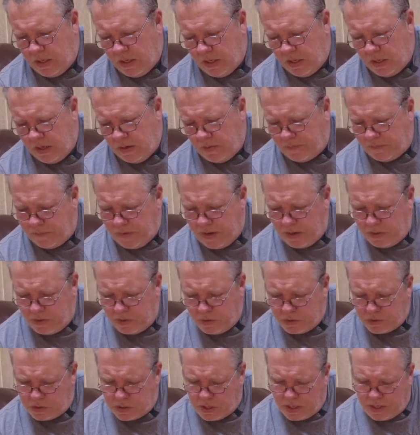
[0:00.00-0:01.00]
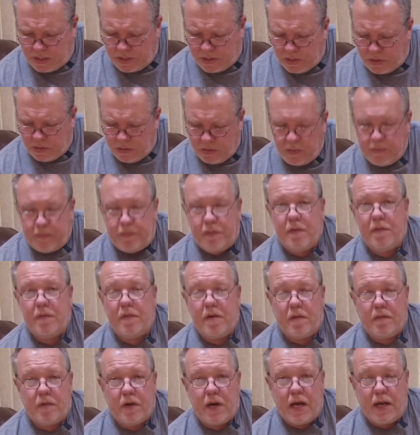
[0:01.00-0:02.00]
And Founders, I don't know if you've
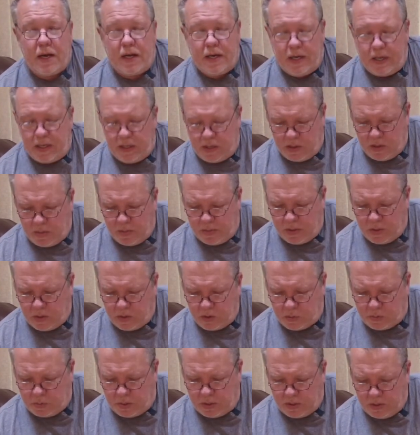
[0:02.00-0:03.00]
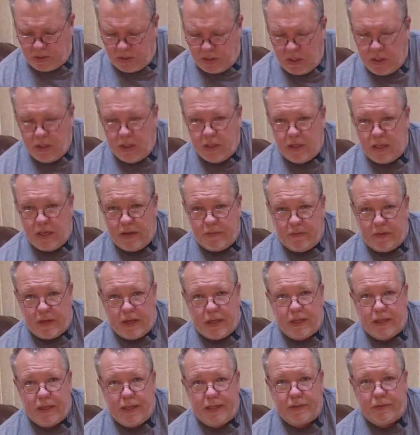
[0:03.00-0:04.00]
ever had any of their beers, but they've
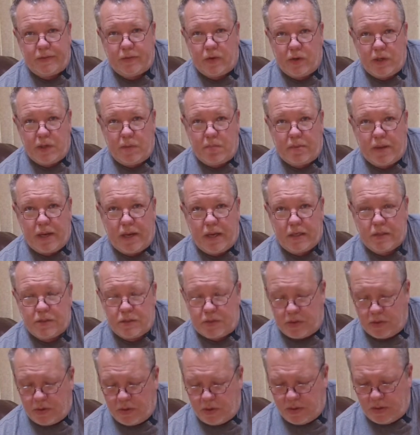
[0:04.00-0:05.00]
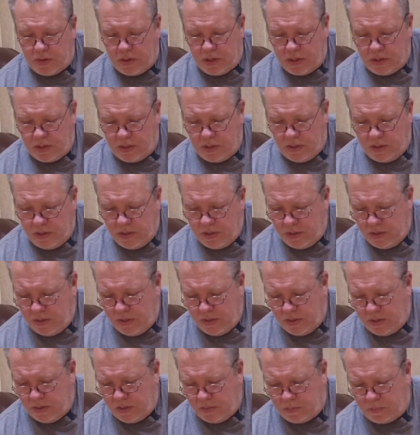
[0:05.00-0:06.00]
got like Dirty Bastard and
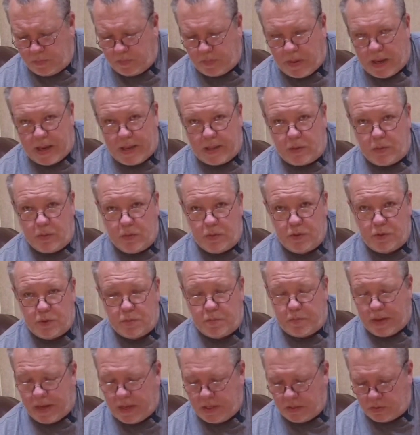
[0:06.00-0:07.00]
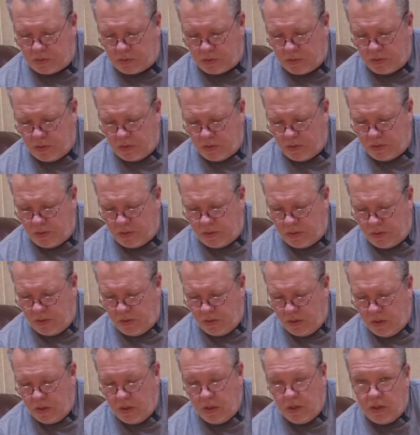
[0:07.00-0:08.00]
Backwoods Bastard.
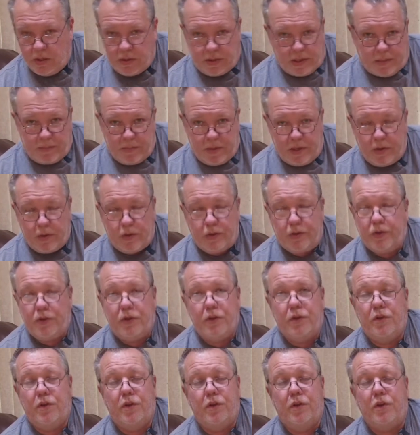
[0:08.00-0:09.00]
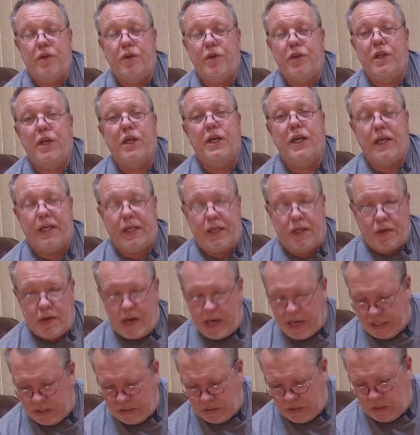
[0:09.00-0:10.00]
I mean, they're to kick your
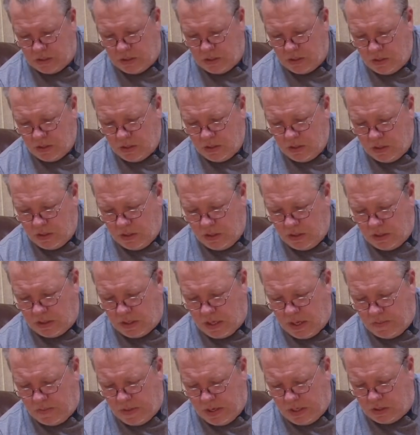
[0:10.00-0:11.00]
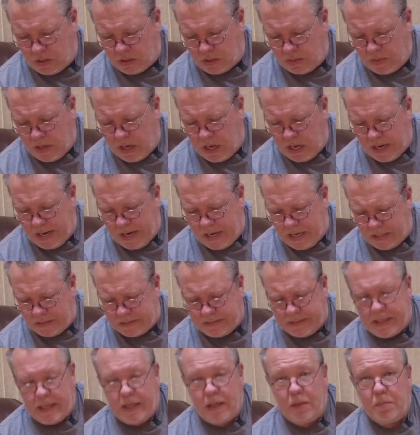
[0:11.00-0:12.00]
ass. They make some high
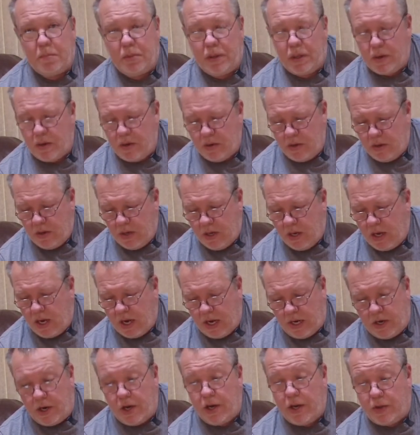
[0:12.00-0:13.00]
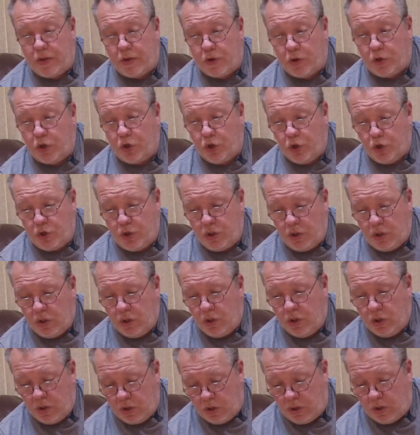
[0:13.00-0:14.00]
octane beer and they're good.
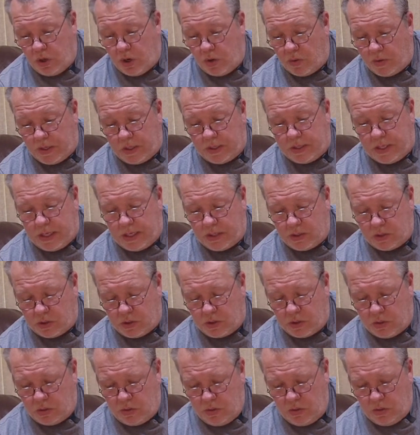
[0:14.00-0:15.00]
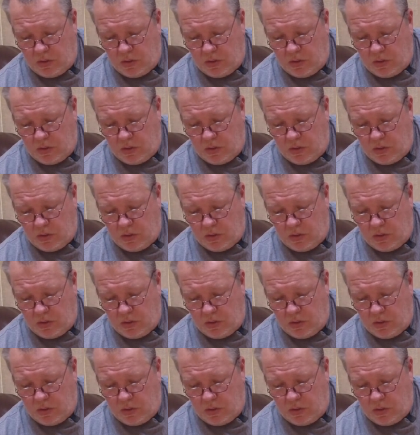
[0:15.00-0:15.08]
You know, they taste good.